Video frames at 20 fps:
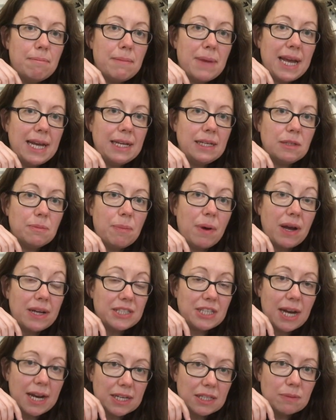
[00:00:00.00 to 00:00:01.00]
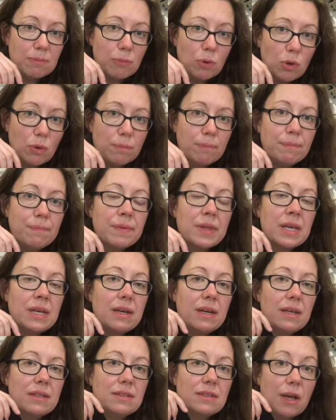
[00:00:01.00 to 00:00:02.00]
Made by Jack's Mum
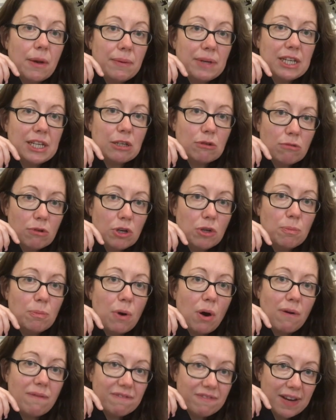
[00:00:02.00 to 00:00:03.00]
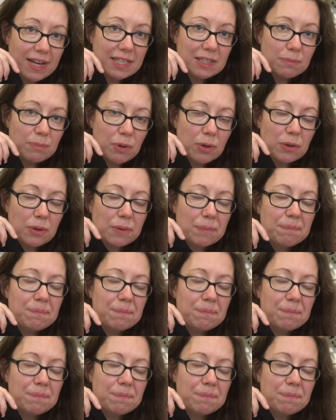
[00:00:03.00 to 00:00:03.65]
sewing group on Facebook.